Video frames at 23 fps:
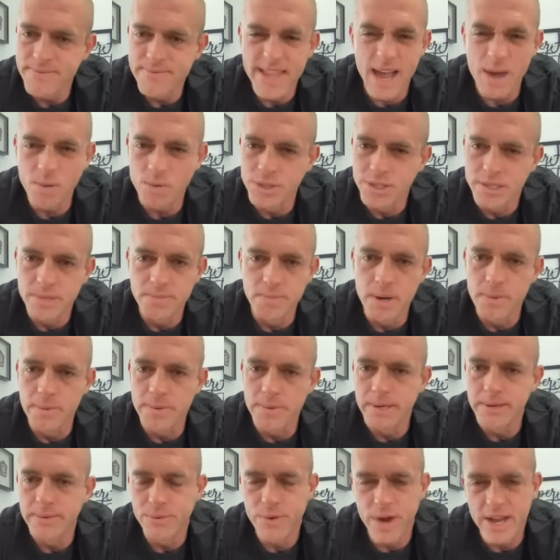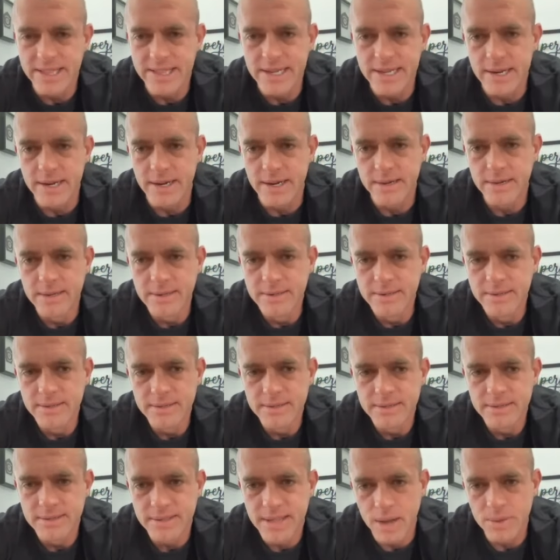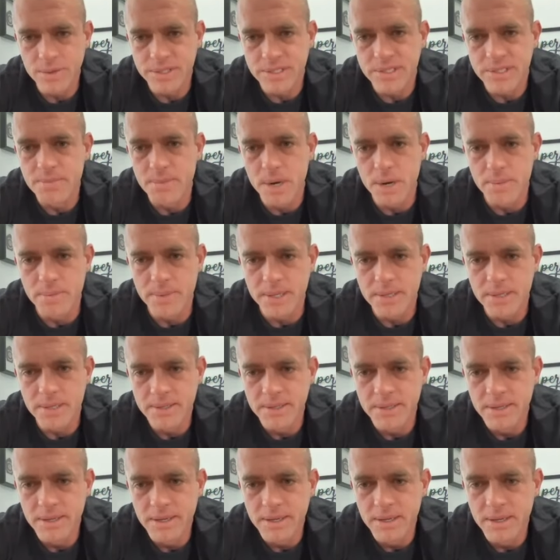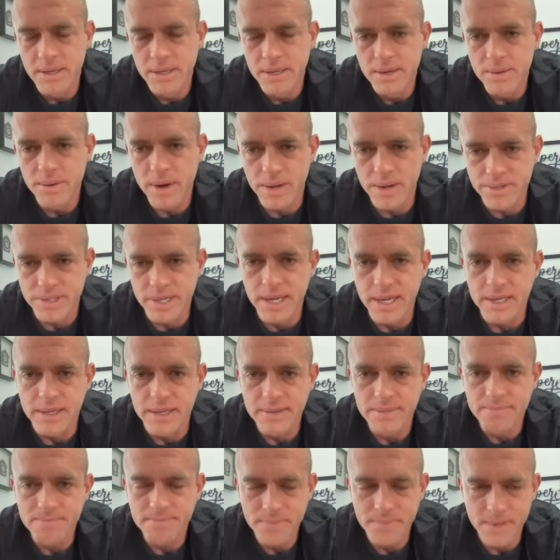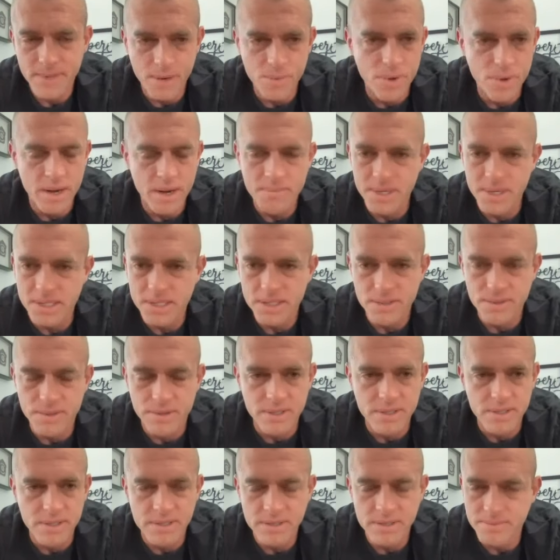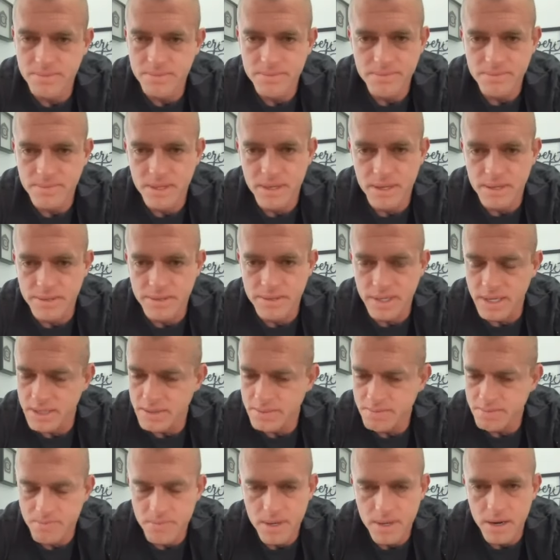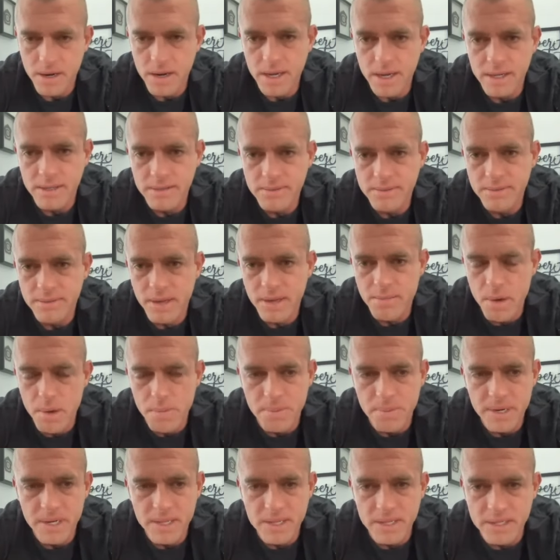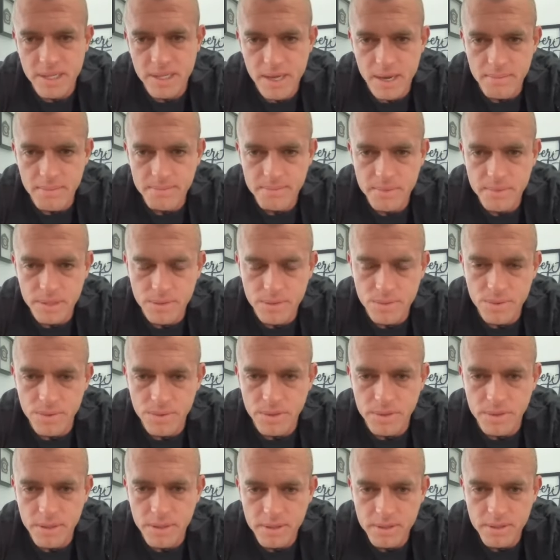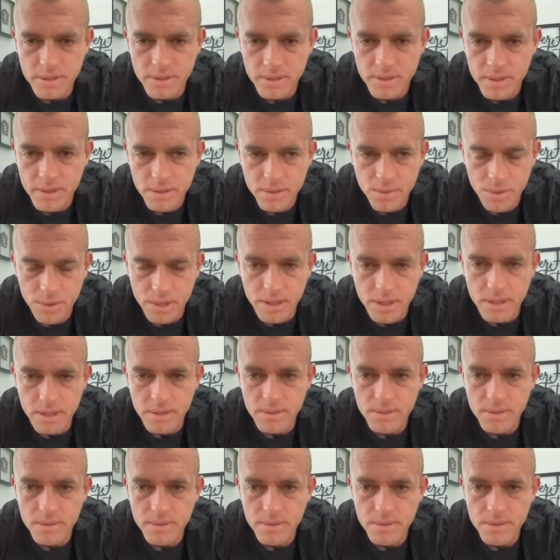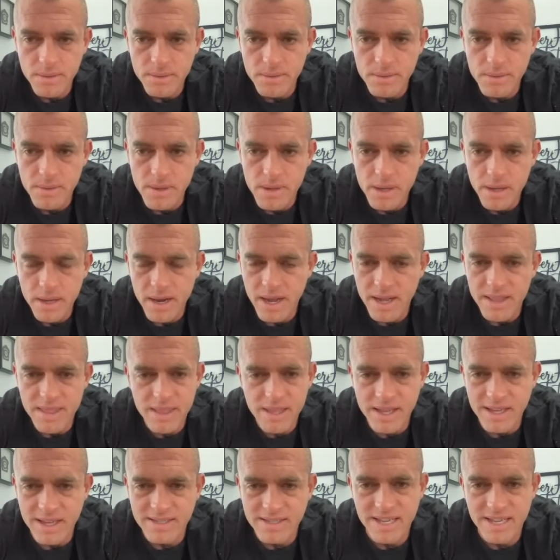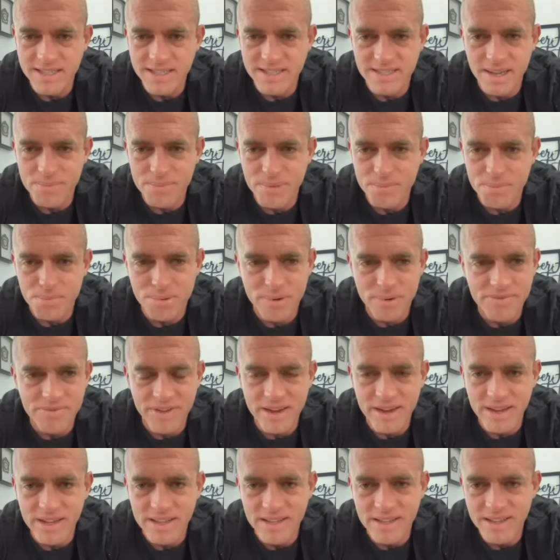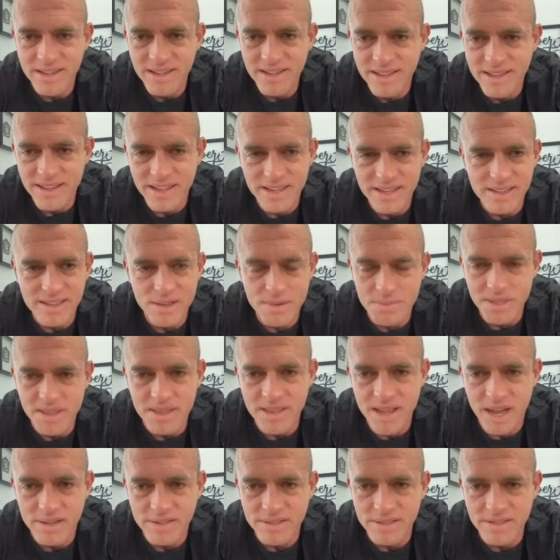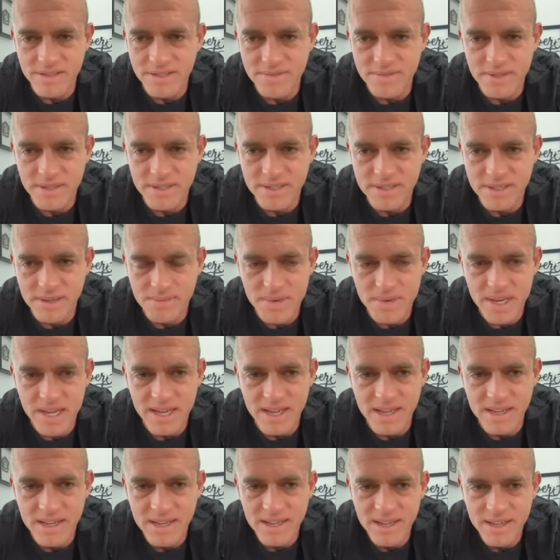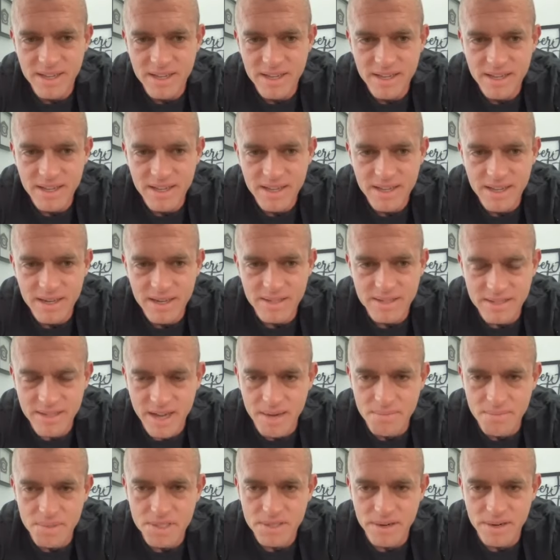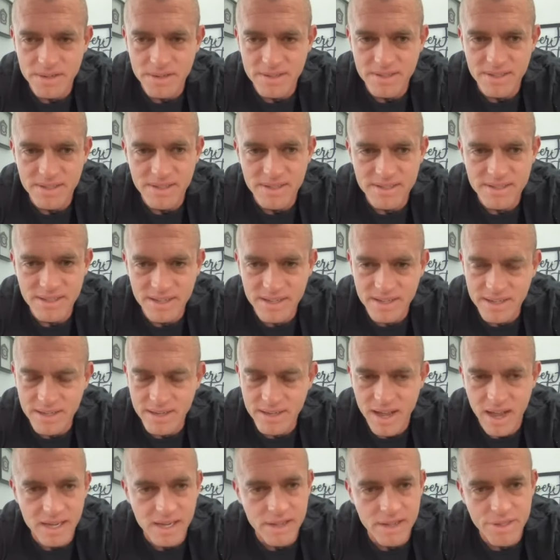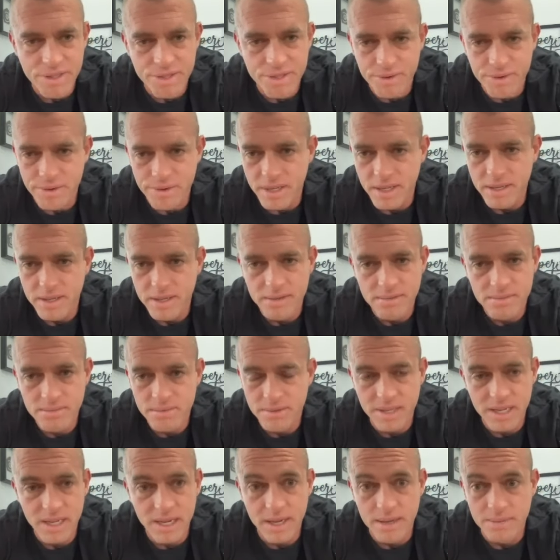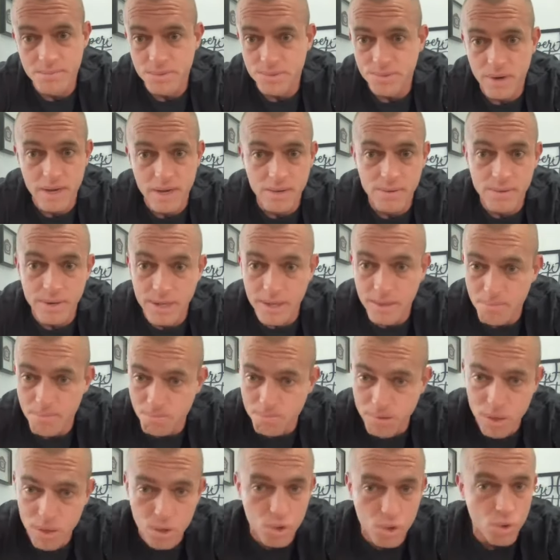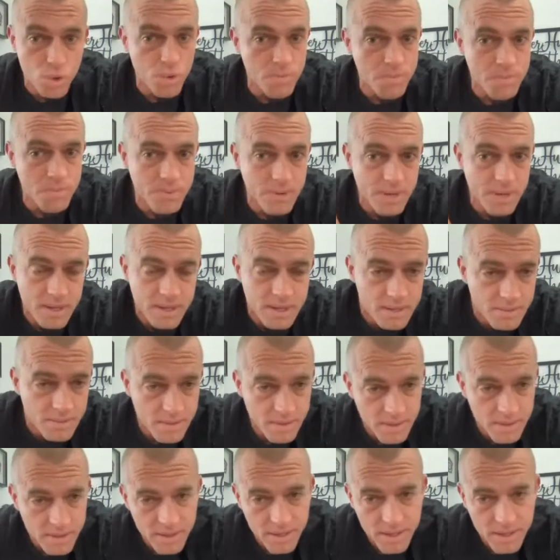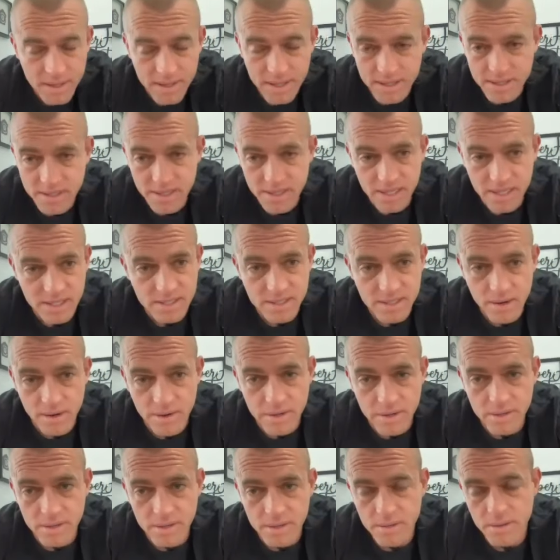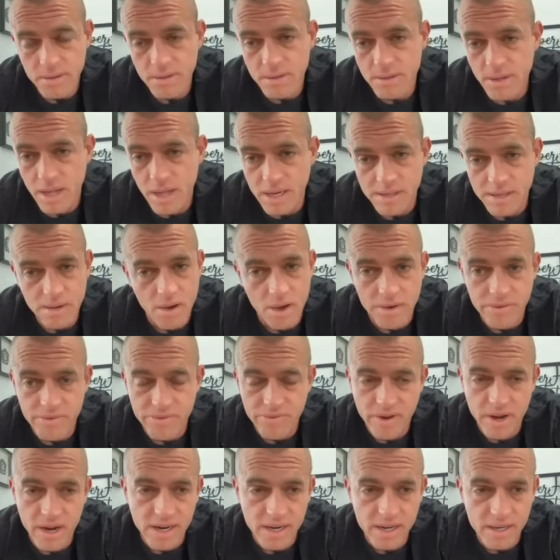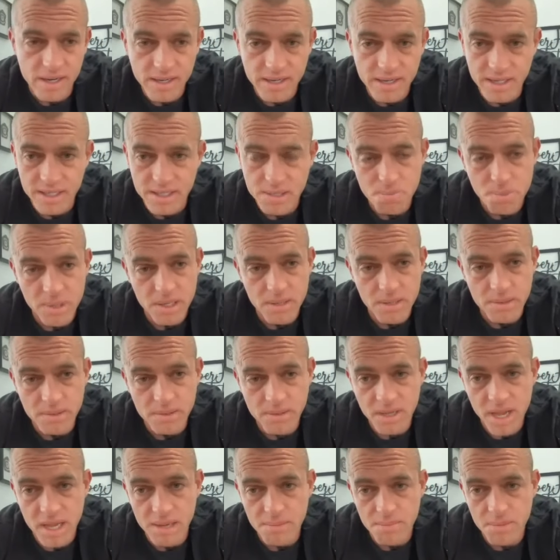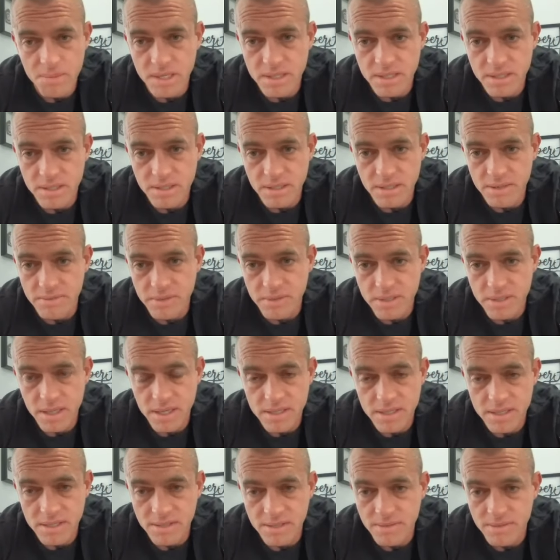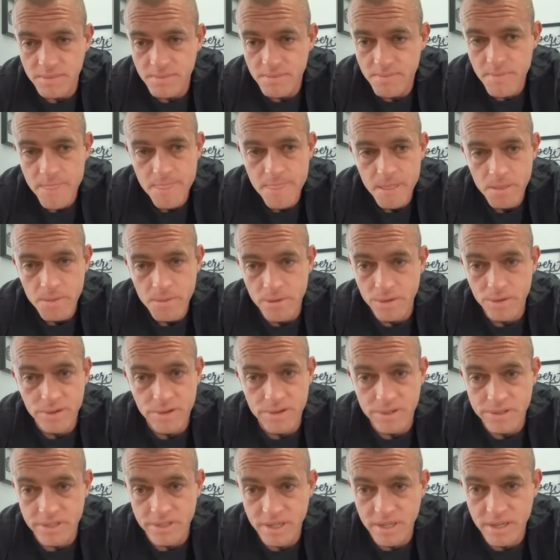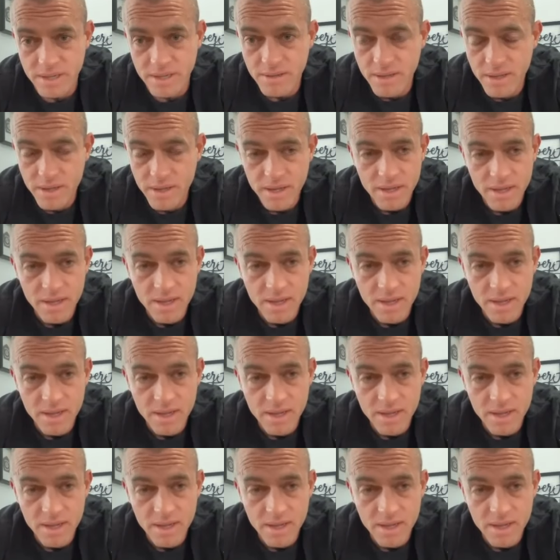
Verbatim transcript: That was the moment right there. That was the moment where I was like, I went on my stories and I was like, all right, I'm opening this up to the world. We're going to, and I think I said something prophetic, like there'll be thousands of us someday. It's time to start this. And I got 30 DMs right away. Boom. And this thing started like on fire and it's been gangbusters ever since. And two years in,